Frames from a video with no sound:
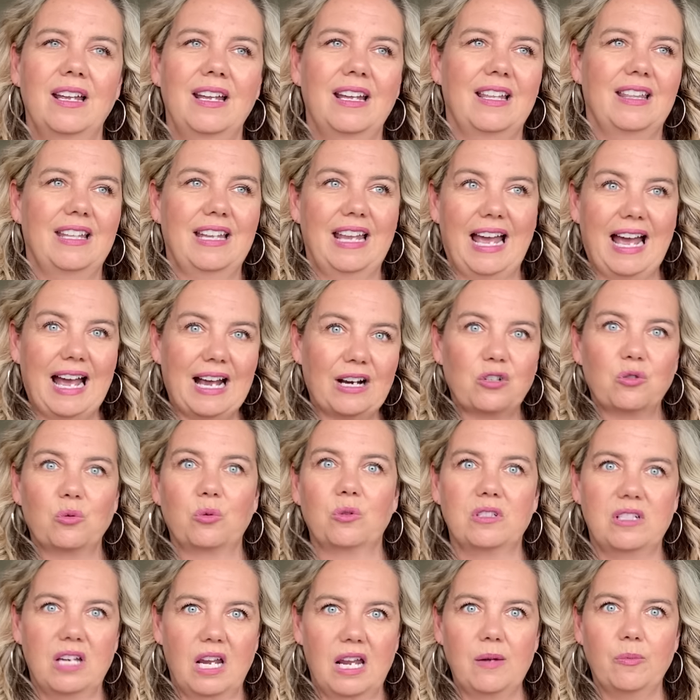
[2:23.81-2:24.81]
the actual
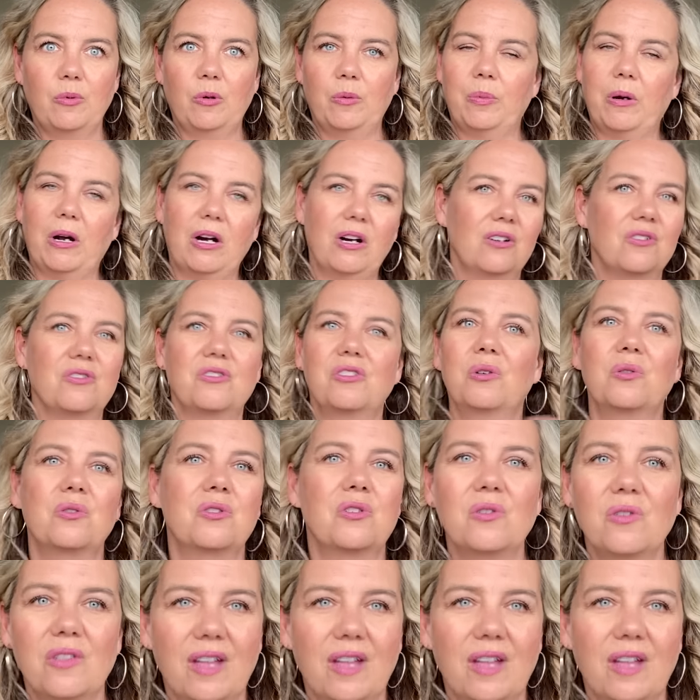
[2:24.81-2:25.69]
table part, don't do